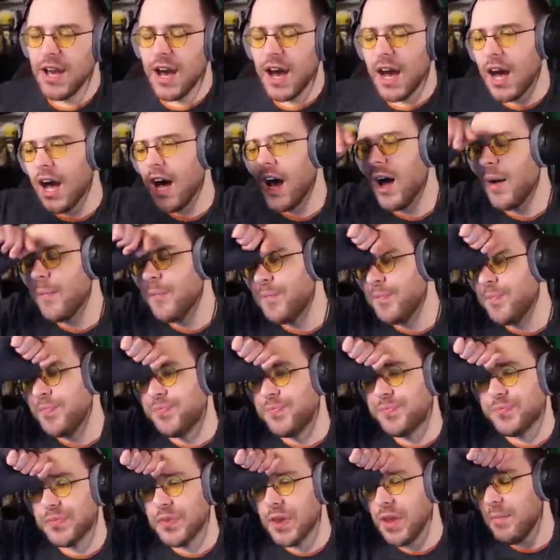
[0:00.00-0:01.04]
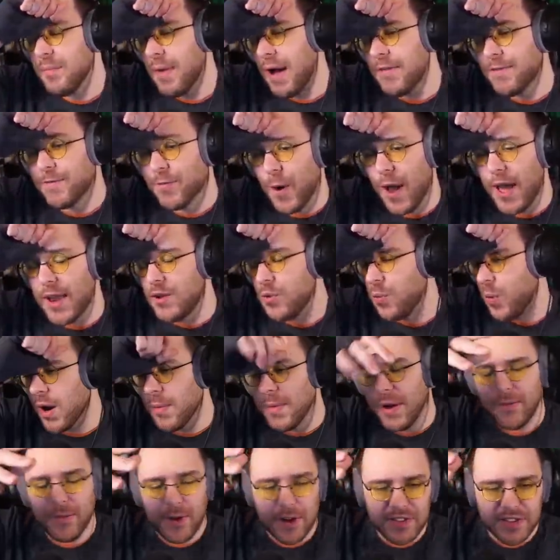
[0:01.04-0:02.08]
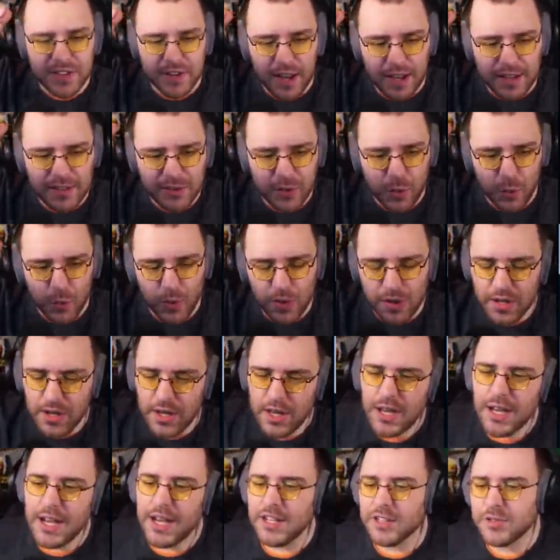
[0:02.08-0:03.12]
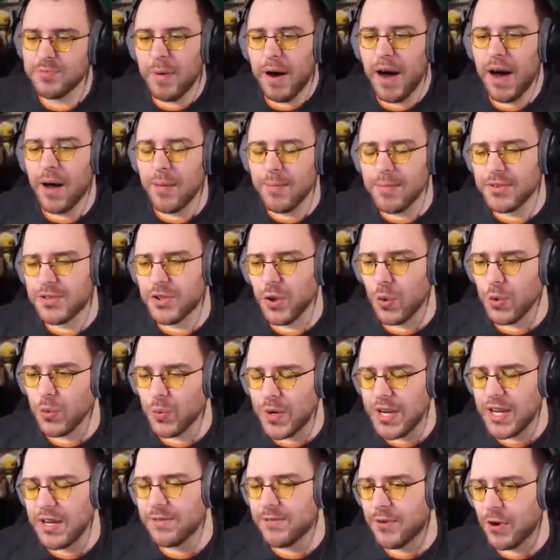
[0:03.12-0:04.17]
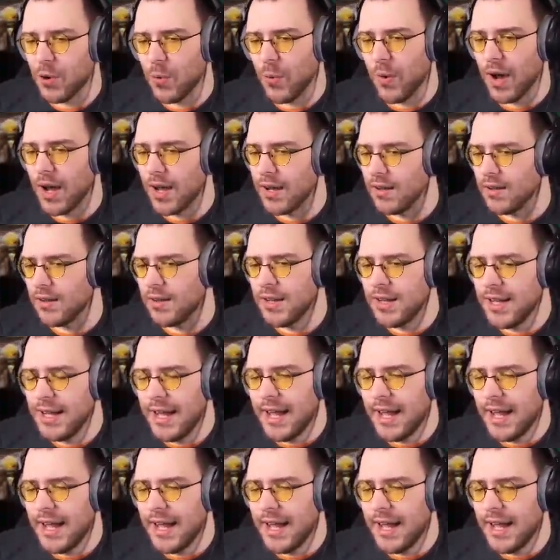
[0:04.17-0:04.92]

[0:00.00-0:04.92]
One of my friends in high school, his mom sold weed for a while.